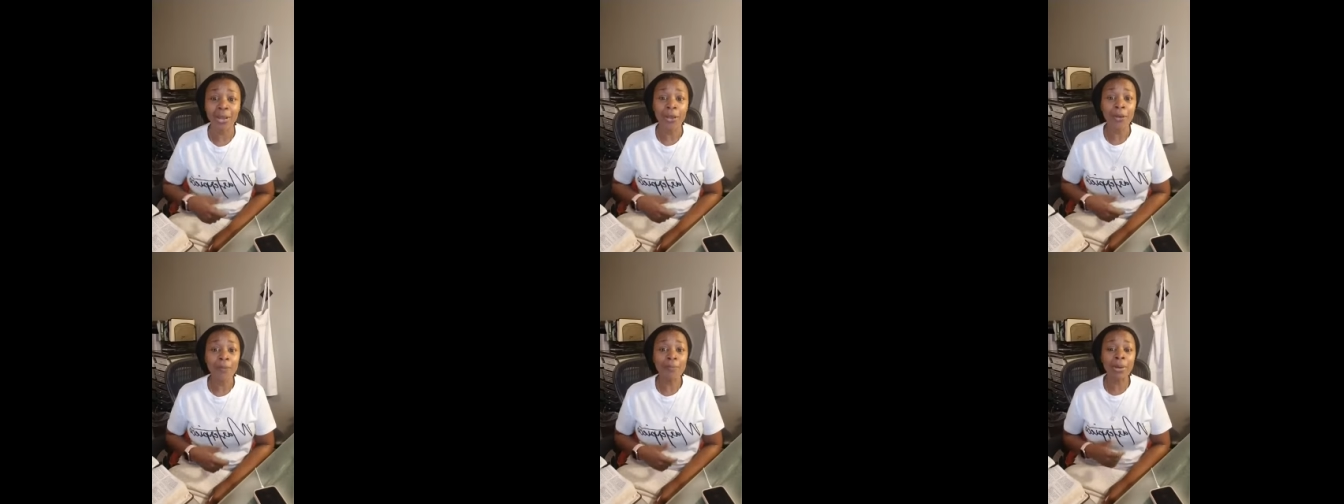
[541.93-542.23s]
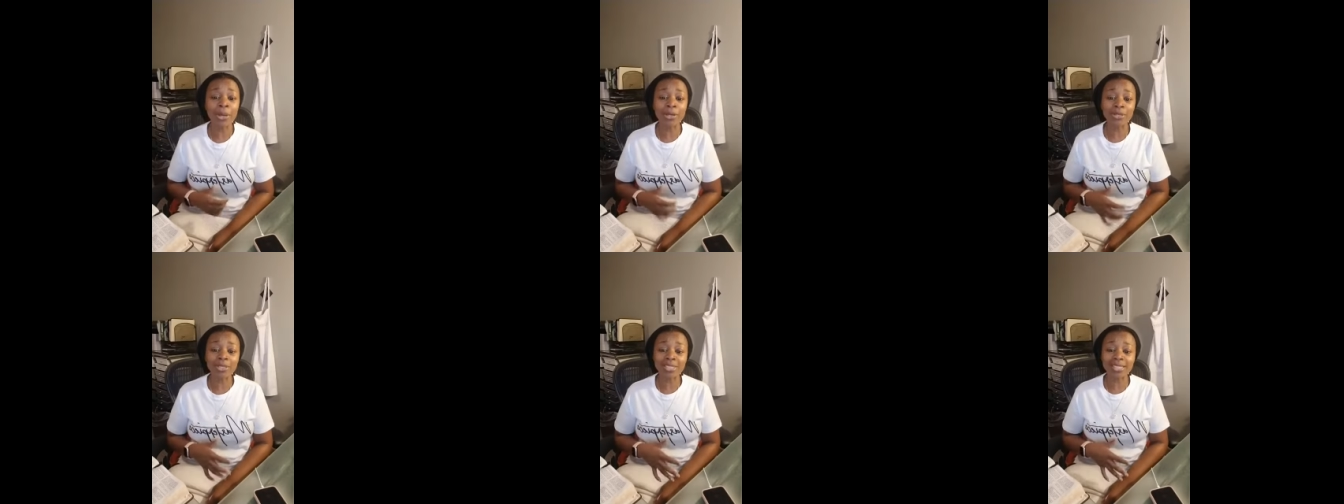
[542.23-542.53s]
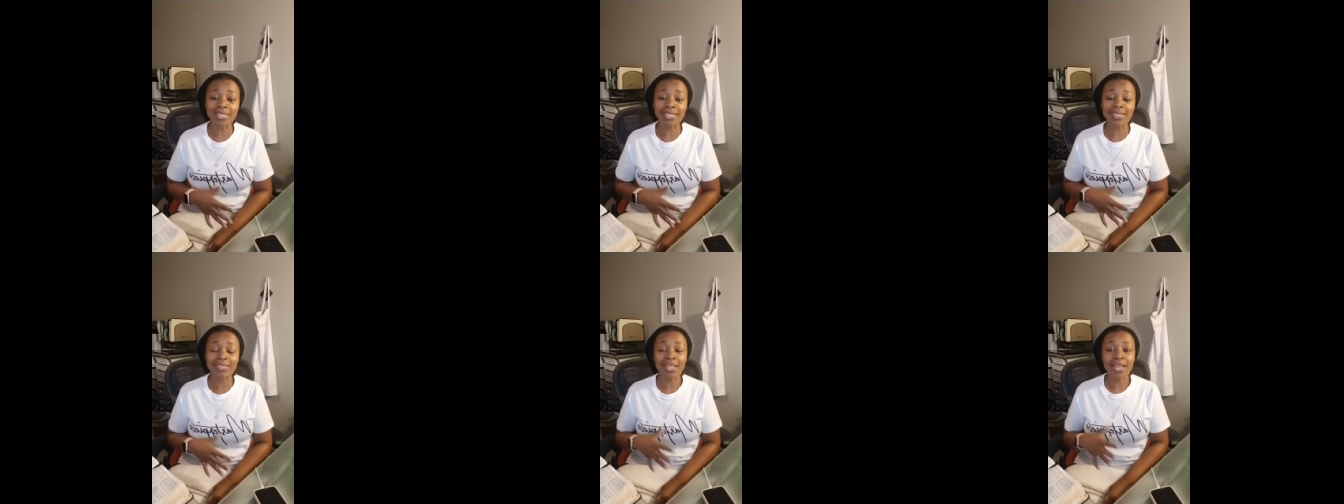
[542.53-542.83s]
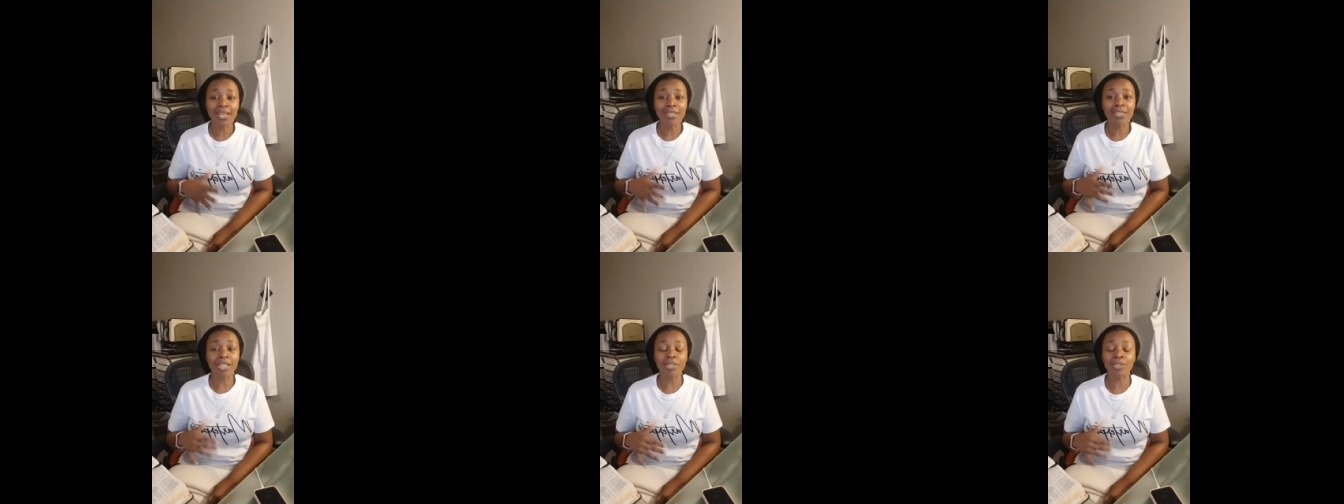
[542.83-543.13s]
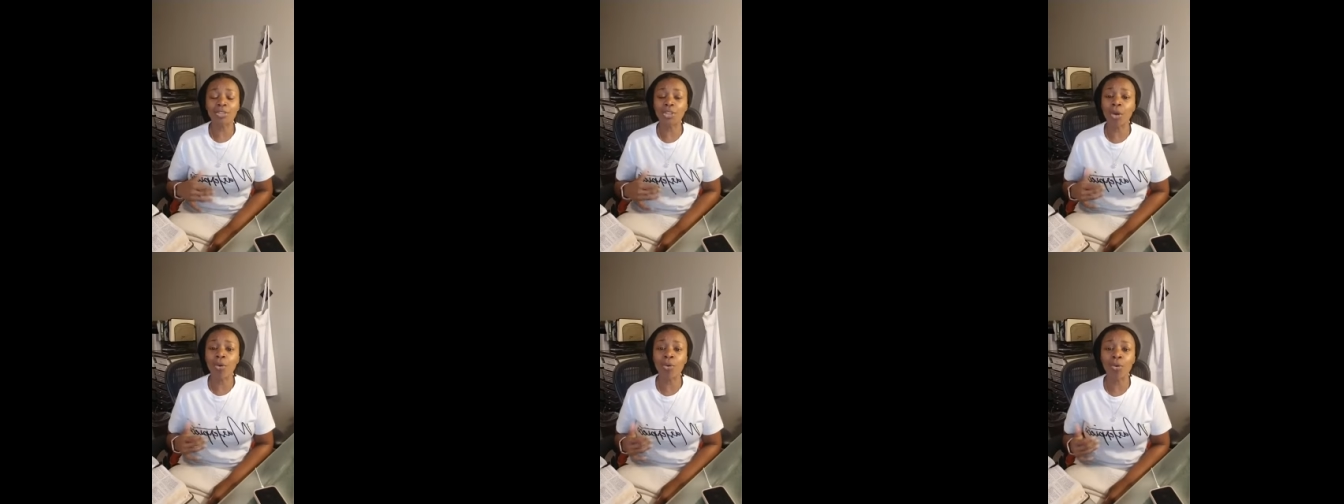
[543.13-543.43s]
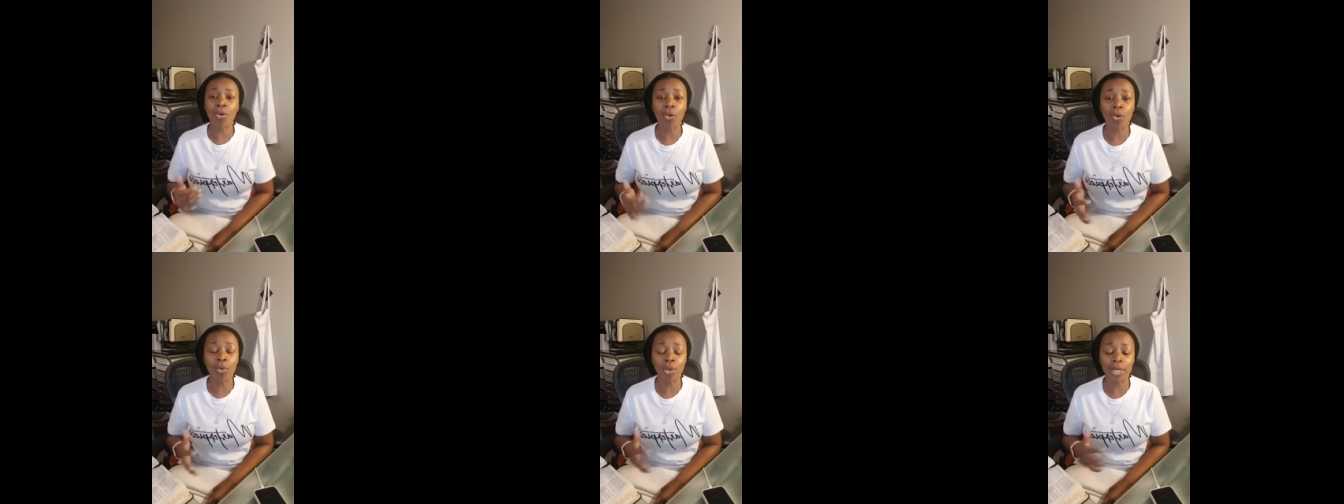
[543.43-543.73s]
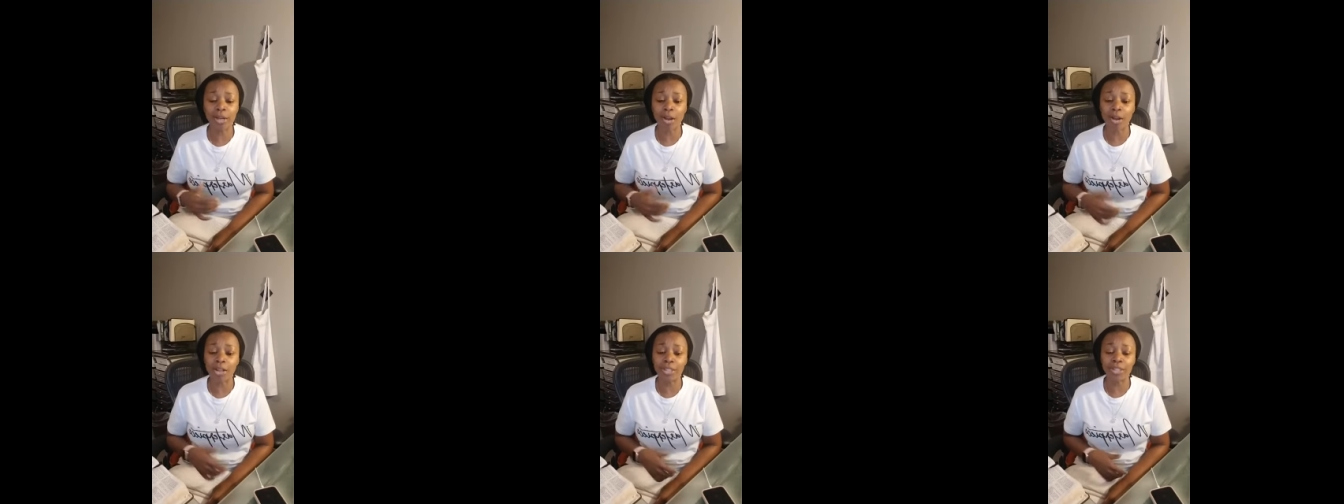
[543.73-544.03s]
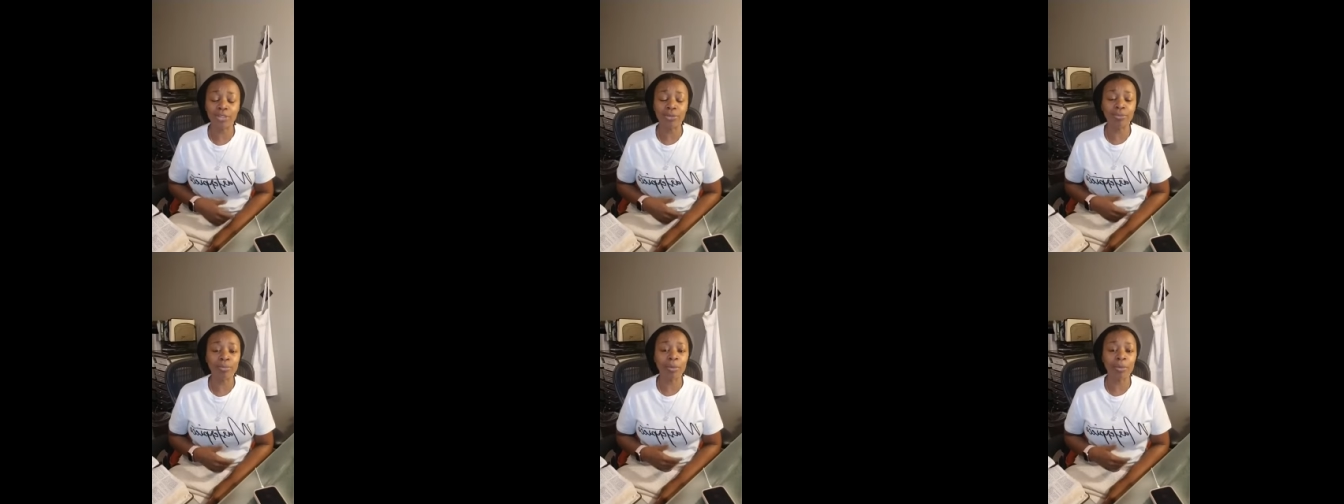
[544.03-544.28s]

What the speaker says: mercies that don't quit on you,